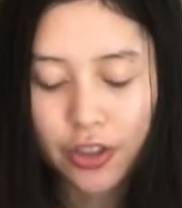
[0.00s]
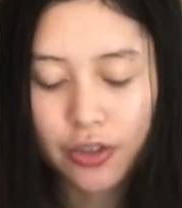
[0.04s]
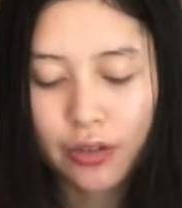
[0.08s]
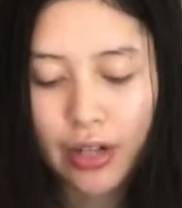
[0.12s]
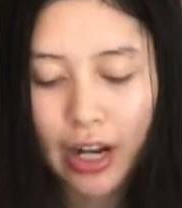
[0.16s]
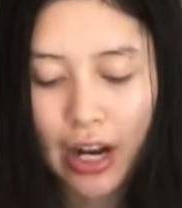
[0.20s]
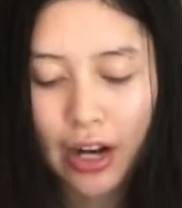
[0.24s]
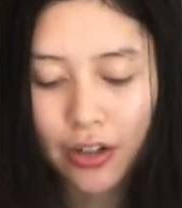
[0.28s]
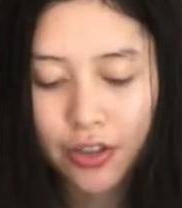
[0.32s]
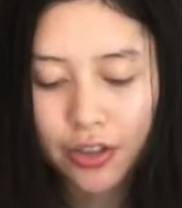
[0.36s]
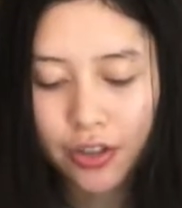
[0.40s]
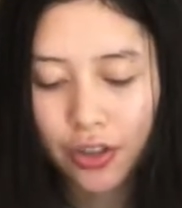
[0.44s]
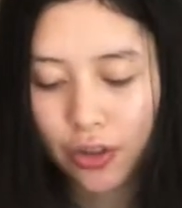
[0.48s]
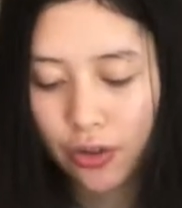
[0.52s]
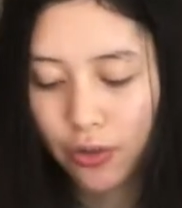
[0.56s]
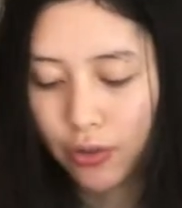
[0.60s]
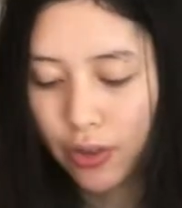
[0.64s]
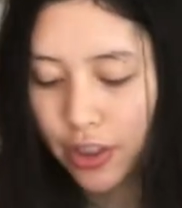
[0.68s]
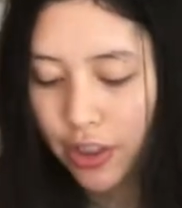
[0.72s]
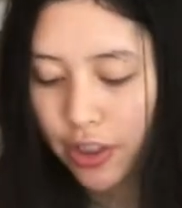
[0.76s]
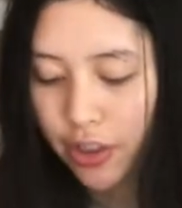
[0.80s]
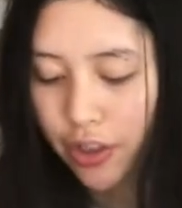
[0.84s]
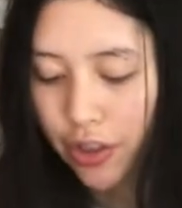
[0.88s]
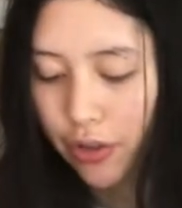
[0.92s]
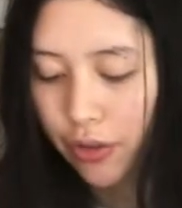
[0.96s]
now is you're
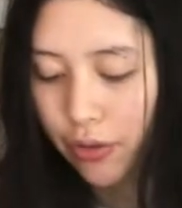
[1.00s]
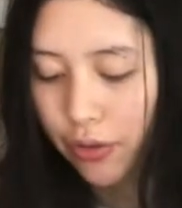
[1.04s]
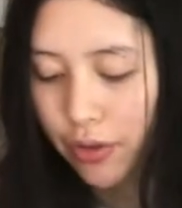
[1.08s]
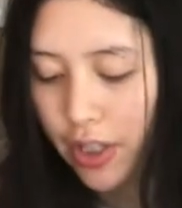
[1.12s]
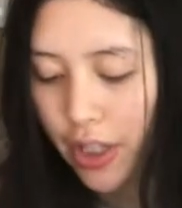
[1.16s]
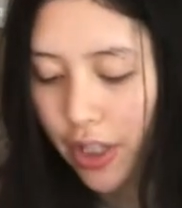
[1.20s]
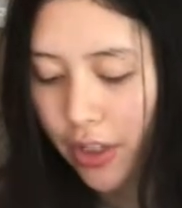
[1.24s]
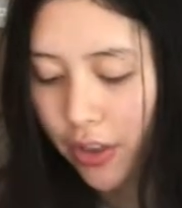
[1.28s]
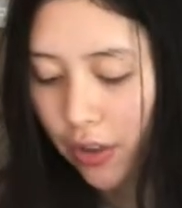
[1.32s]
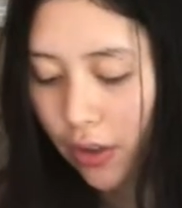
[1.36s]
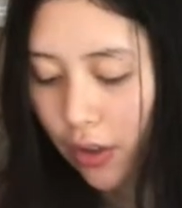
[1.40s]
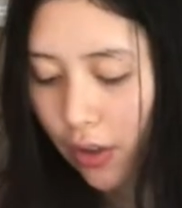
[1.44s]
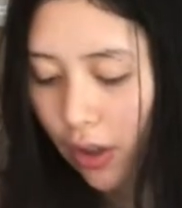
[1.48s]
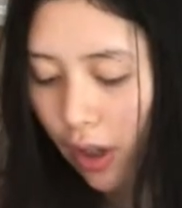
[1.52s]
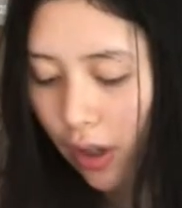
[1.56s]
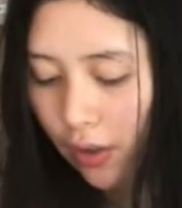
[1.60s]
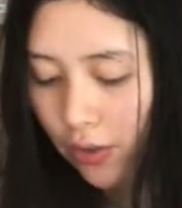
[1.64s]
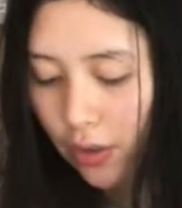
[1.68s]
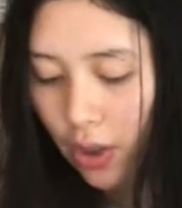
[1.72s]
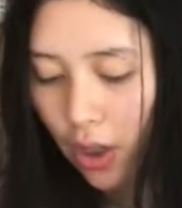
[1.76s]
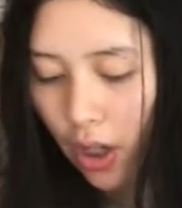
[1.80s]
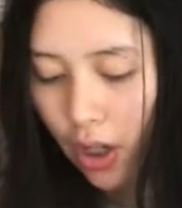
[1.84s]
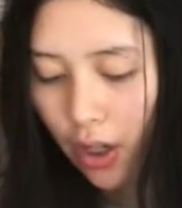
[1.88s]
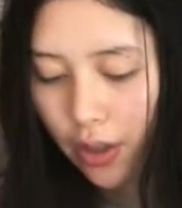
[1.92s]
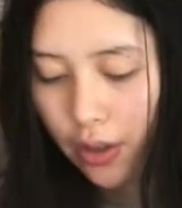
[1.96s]
going to take your
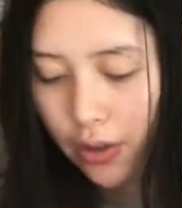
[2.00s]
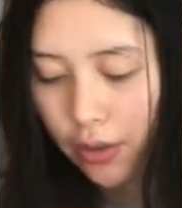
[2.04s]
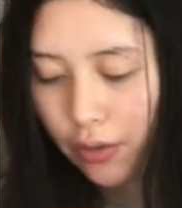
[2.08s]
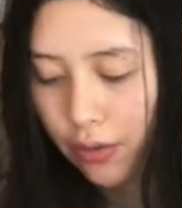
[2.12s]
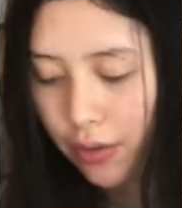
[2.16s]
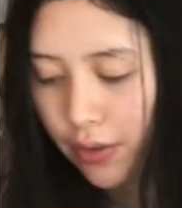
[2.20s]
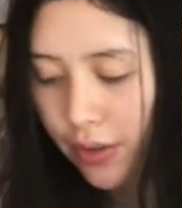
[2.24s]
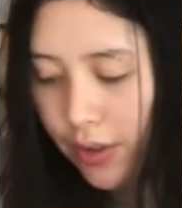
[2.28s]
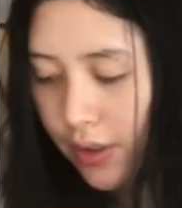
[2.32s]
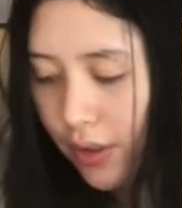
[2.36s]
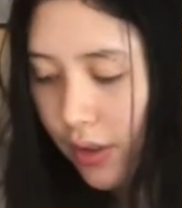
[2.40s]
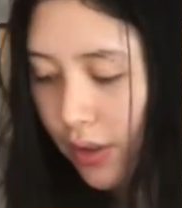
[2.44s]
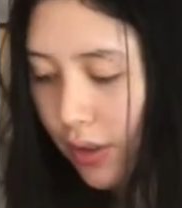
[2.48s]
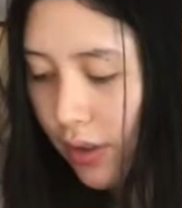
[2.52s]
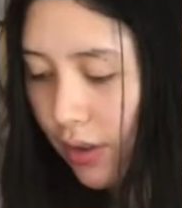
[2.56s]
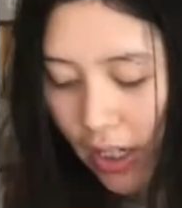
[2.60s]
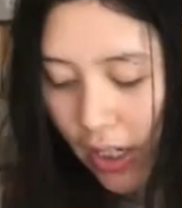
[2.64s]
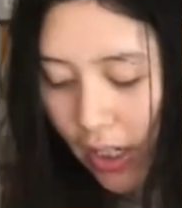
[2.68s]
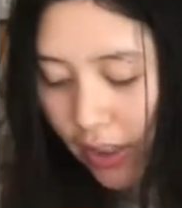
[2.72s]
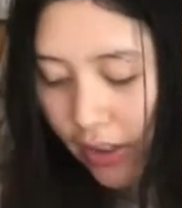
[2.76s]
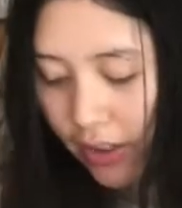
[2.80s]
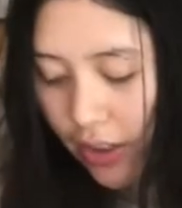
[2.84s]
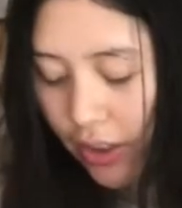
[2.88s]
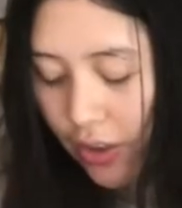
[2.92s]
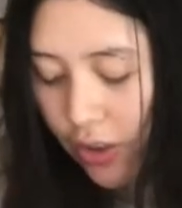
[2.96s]
avocados
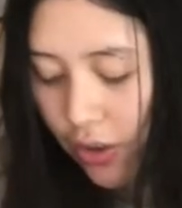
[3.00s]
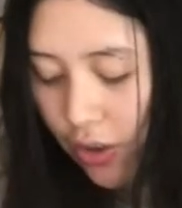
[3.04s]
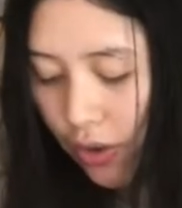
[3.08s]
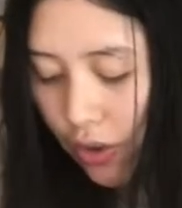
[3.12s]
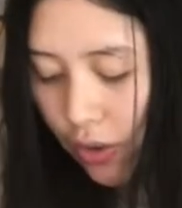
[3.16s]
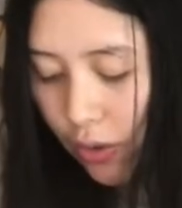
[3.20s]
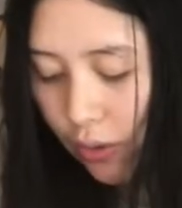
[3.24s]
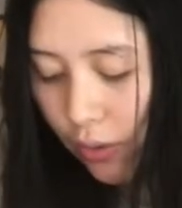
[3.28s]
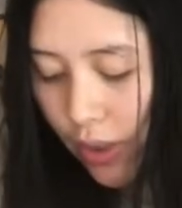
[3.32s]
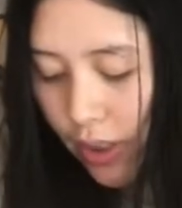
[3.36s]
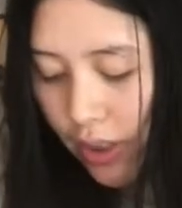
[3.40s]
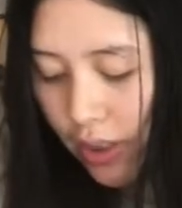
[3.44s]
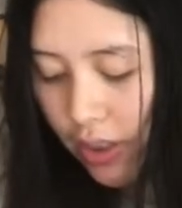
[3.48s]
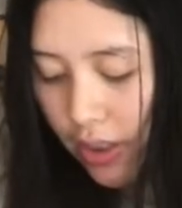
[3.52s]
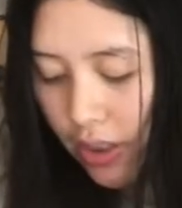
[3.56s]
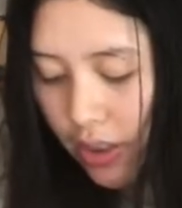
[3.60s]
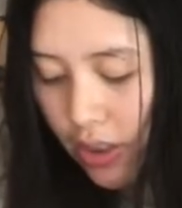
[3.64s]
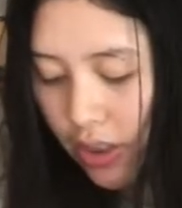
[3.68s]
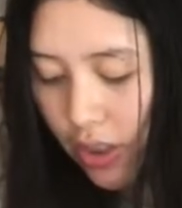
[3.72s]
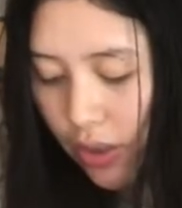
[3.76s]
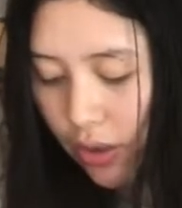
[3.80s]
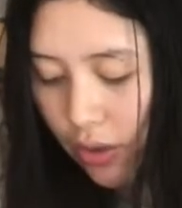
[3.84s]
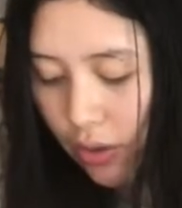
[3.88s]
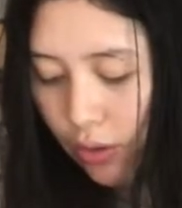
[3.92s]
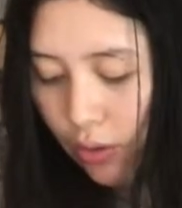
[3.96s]
and then you're going
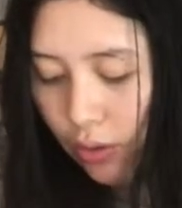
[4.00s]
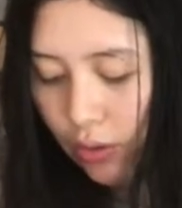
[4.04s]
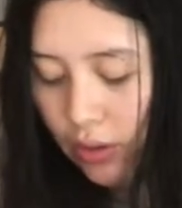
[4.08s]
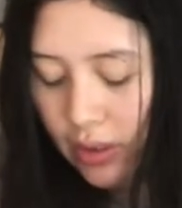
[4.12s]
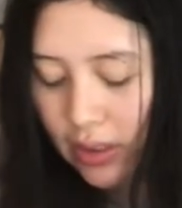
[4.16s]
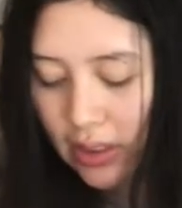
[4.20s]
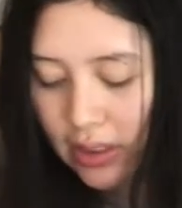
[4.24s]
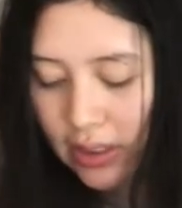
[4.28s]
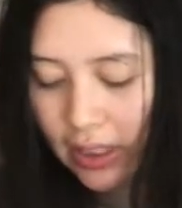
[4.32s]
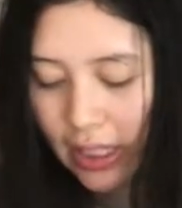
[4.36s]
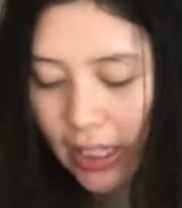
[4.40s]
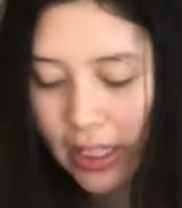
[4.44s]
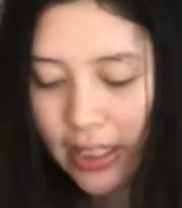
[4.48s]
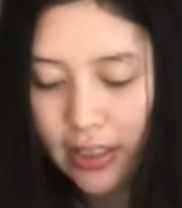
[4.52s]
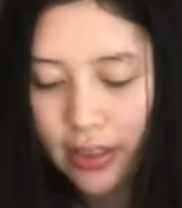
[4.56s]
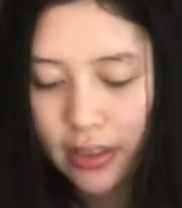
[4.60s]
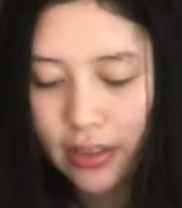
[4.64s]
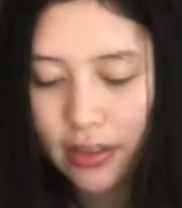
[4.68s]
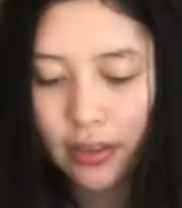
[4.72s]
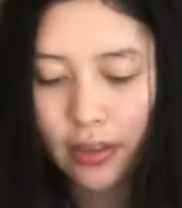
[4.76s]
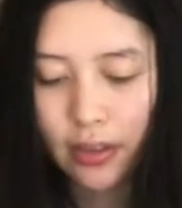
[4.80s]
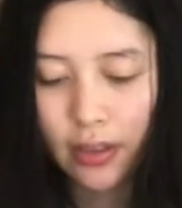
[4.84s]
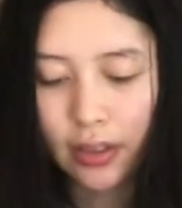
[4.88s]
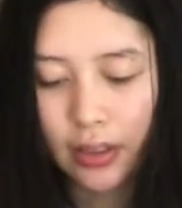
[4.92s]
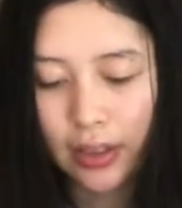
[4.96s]
to
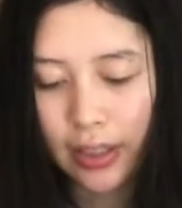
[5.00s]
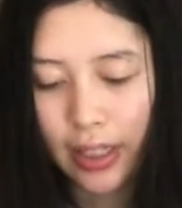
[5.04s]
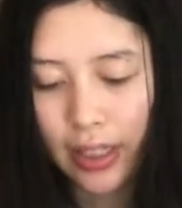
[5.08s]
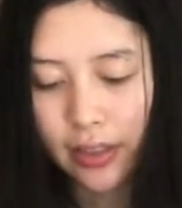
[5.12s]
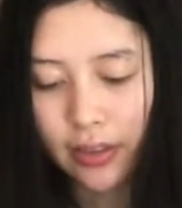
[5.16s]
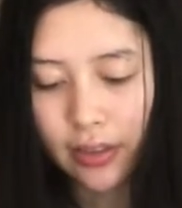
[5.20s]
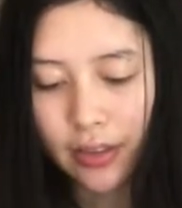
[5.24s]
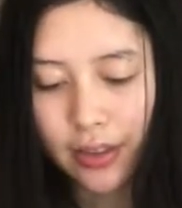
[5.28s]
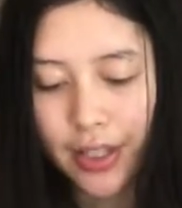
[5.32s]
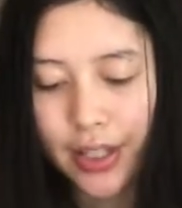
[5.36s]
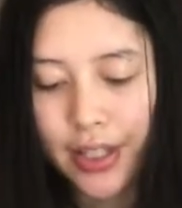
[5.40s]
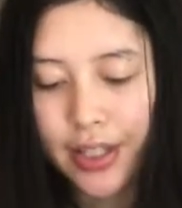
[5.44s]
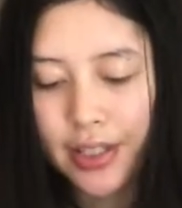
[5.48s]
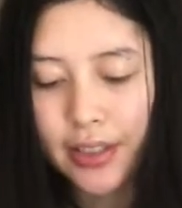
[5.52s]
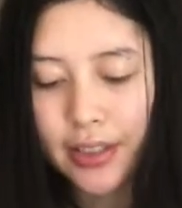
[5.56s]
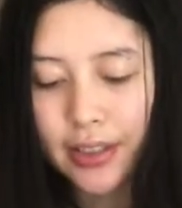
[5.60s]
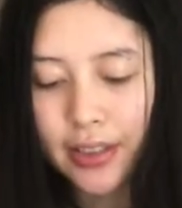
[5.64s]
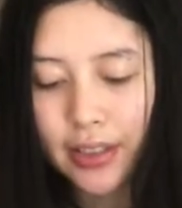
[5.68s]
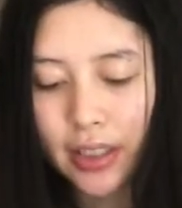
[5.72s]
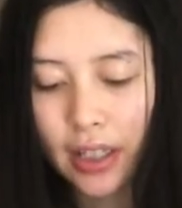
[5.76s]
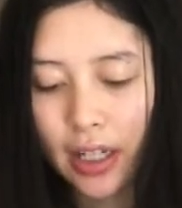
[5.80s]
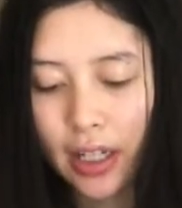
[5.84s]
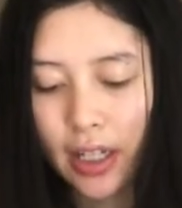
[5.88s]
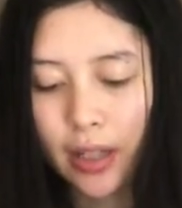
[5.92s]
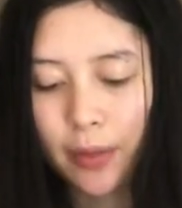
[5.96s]
slice like
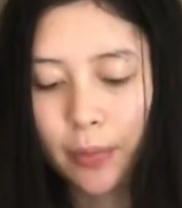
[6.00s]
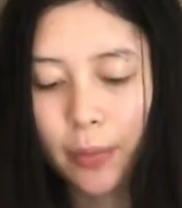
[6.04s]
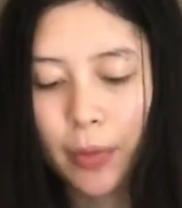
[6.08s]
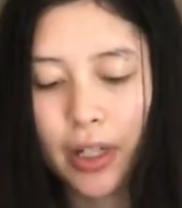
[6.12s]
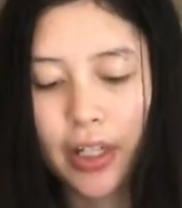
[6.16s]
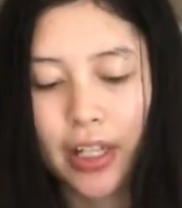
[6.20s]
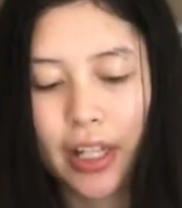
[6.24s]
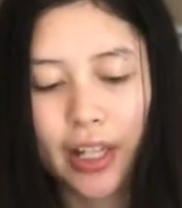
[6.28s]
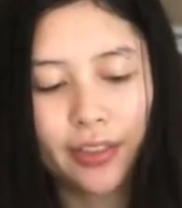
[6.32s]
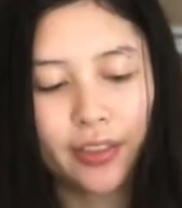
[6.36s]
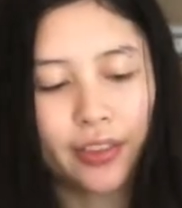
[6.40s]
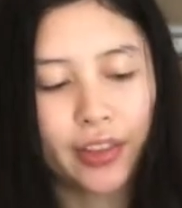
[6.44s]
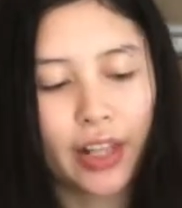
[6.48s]
this, again